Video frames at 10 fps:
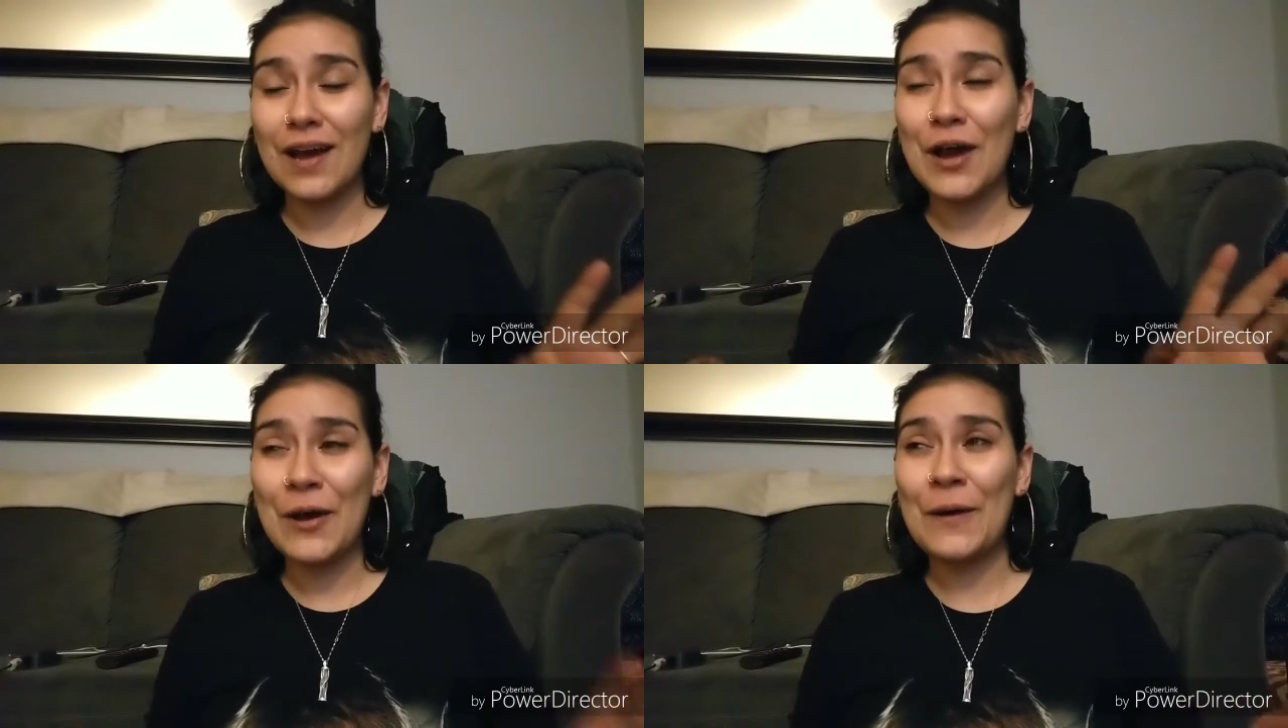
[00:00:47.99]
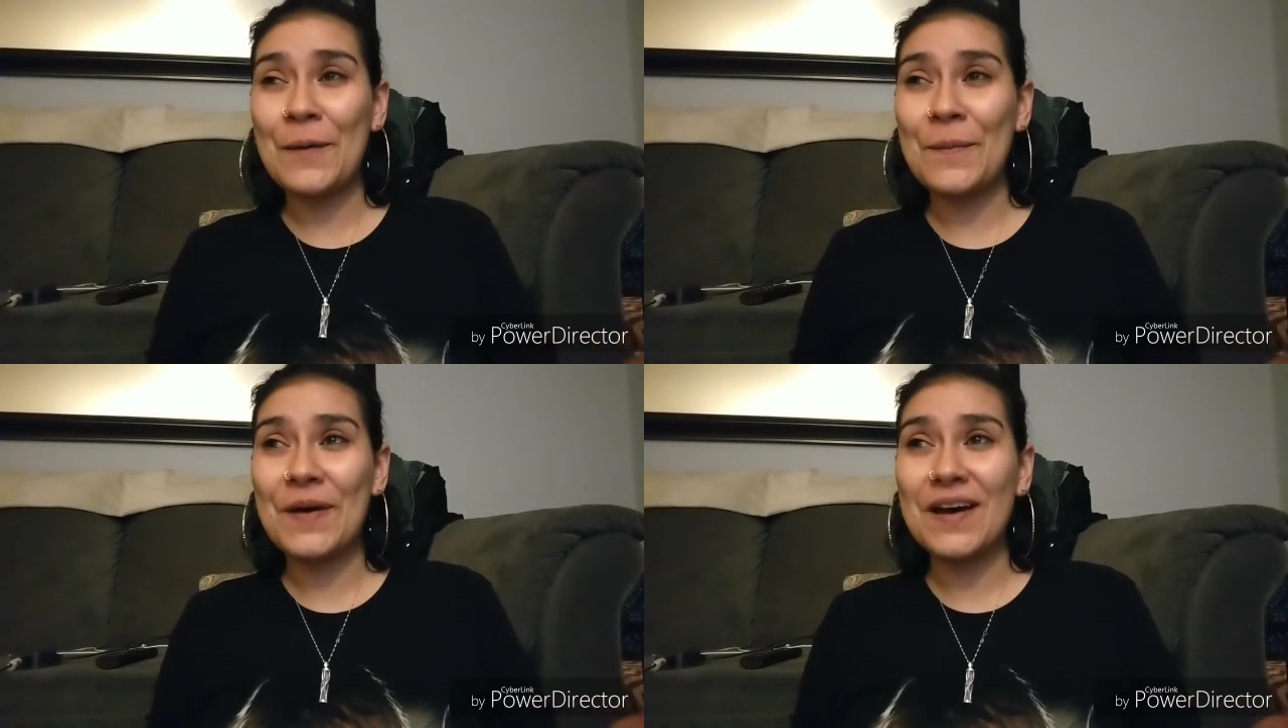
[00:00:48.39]

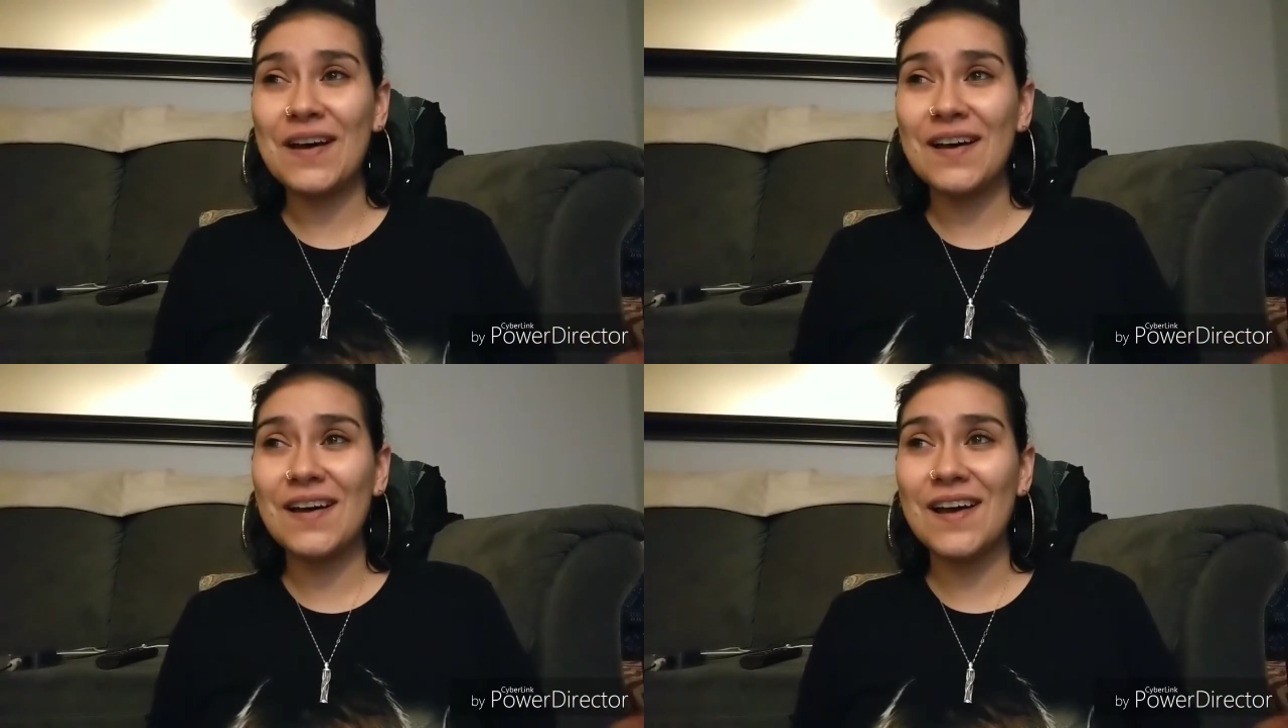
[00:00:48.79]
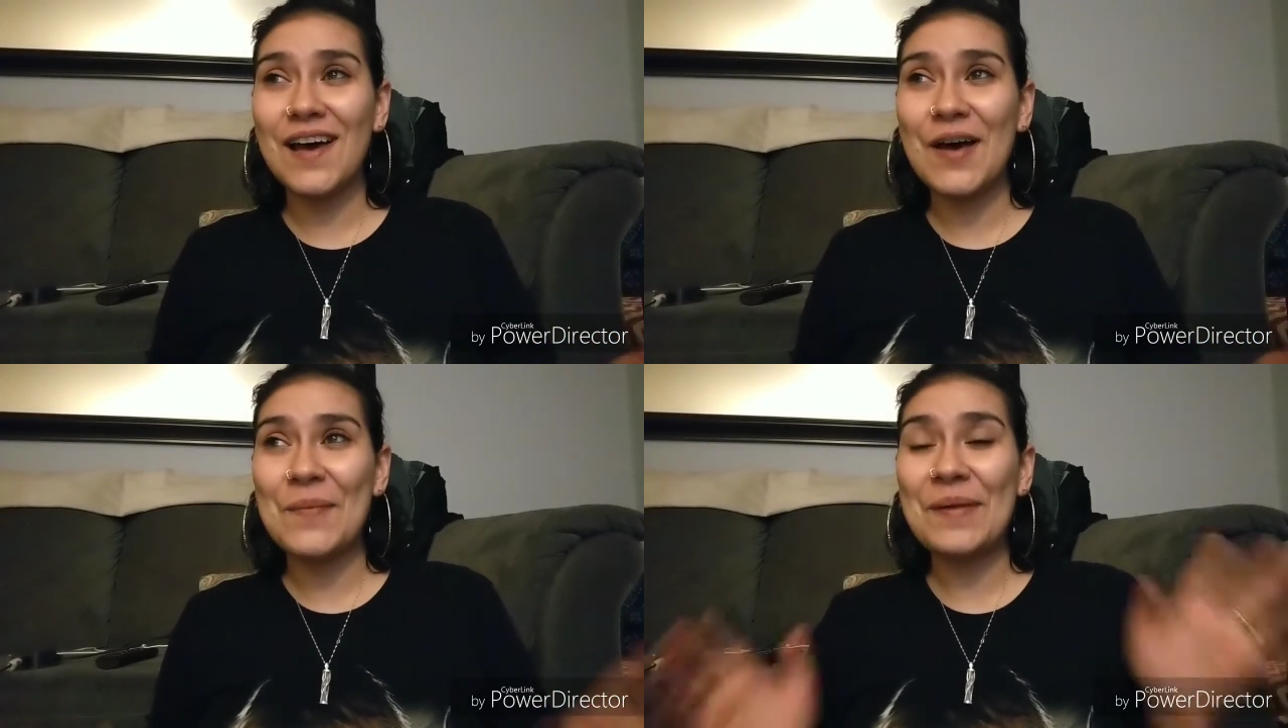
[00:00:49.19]
Um,
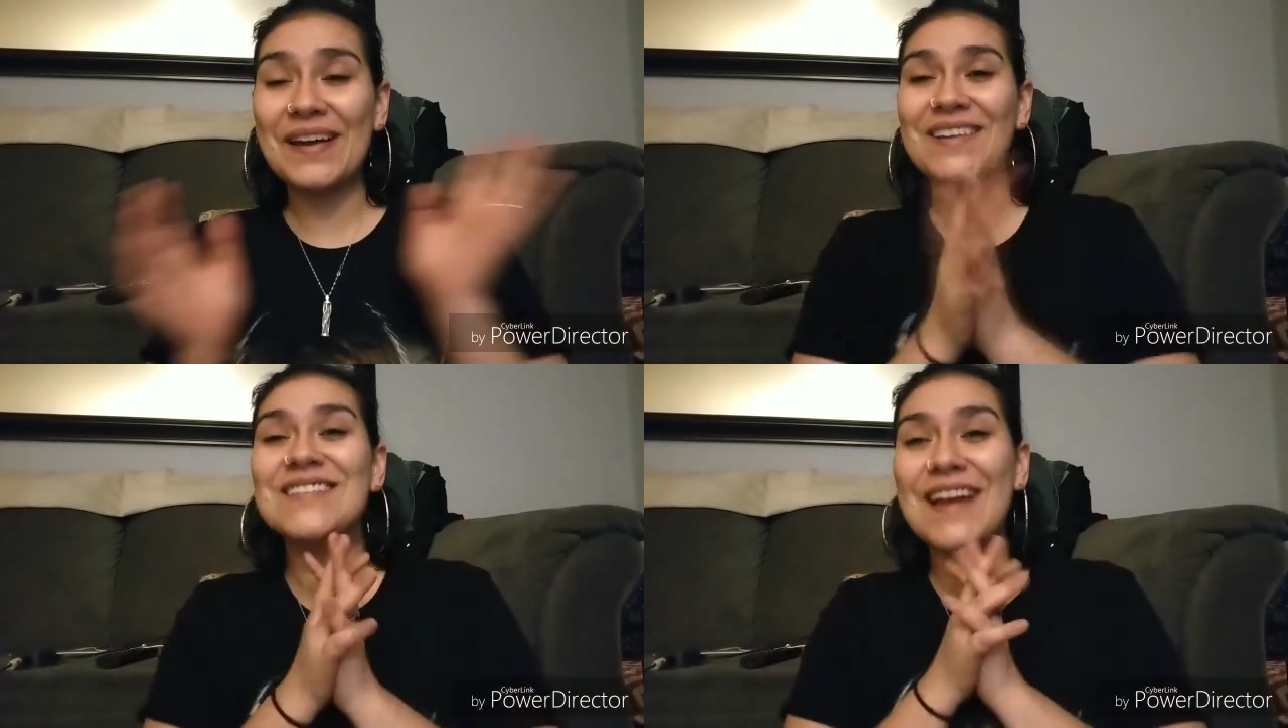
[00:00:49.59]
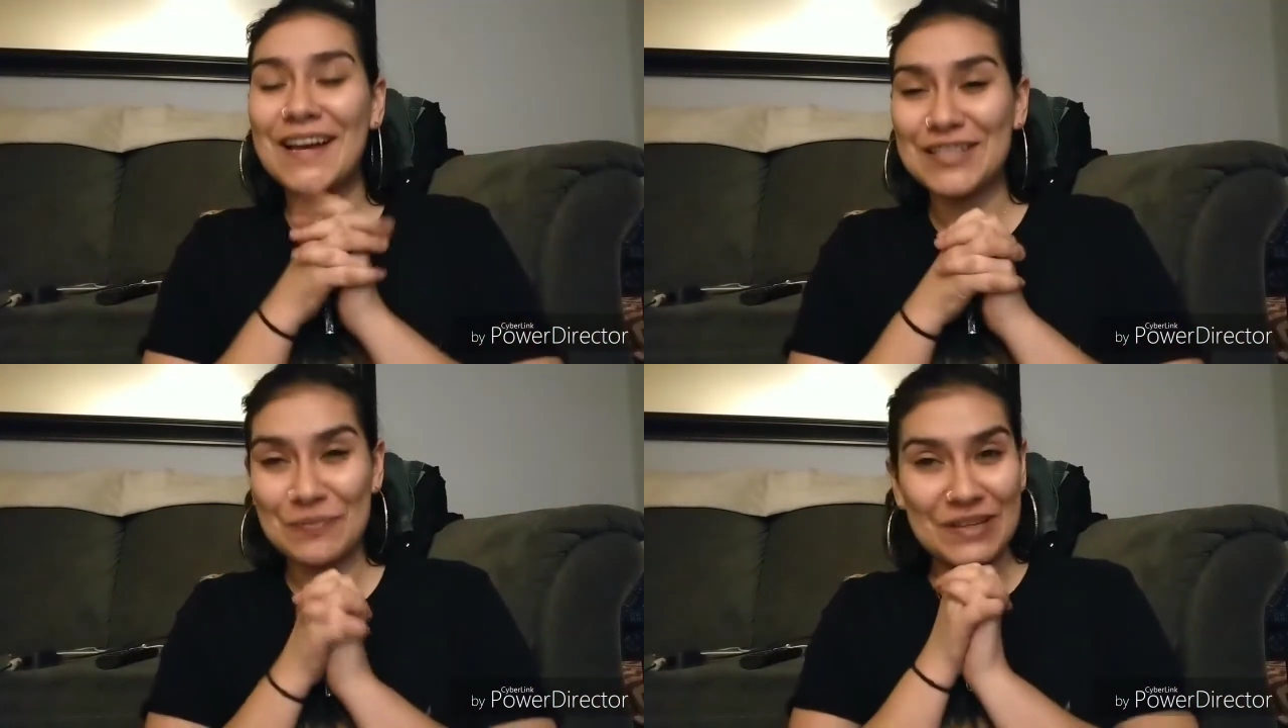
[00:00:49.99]
my cousin
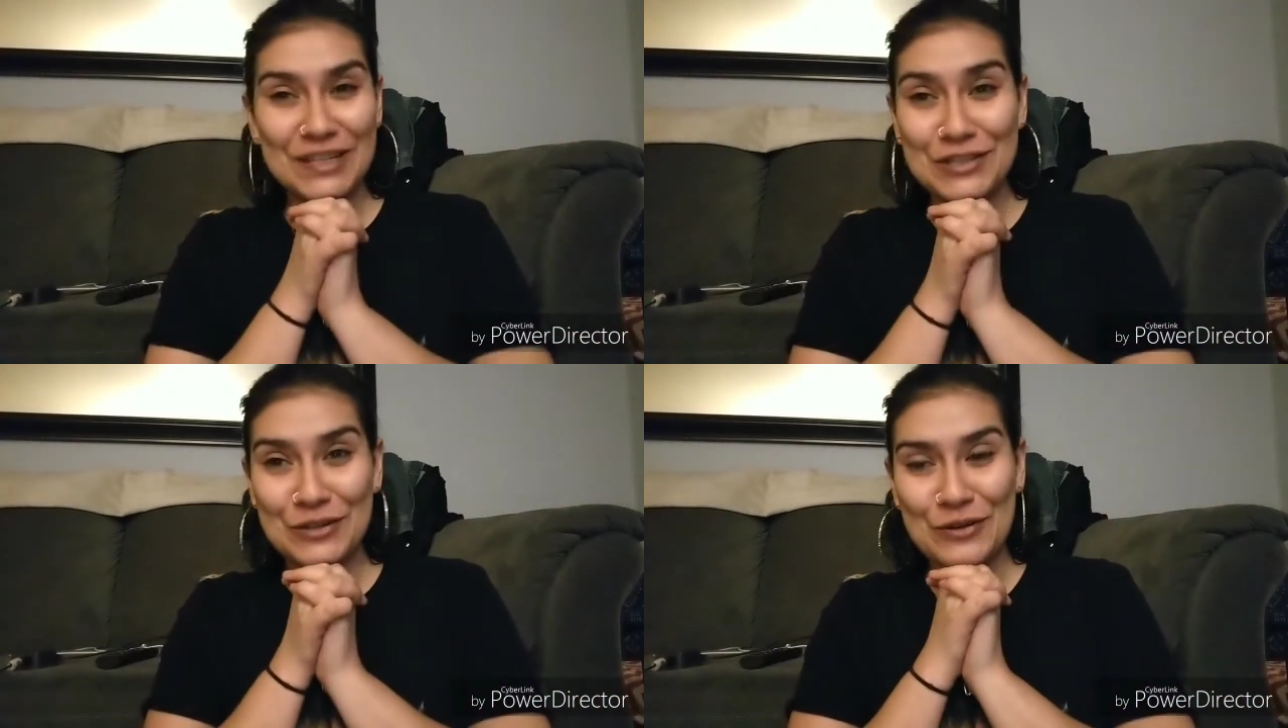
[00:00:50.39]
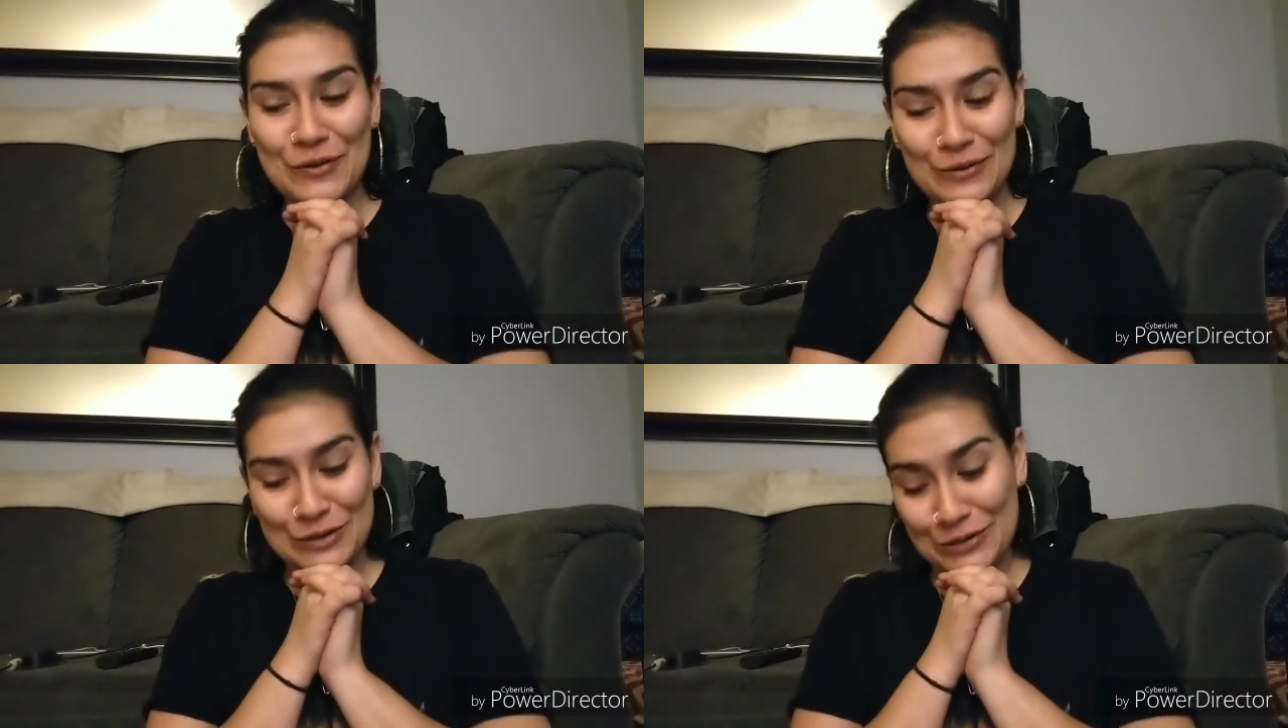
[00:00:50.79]
asked me to
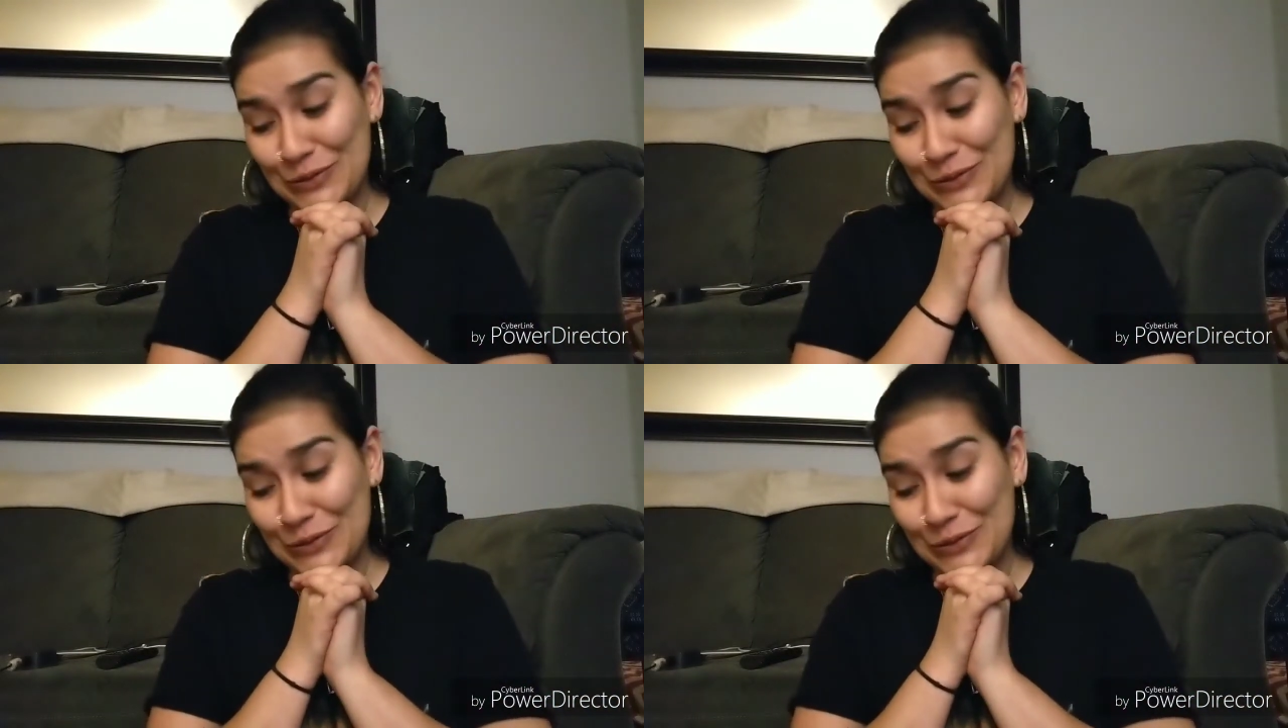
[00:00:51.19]
go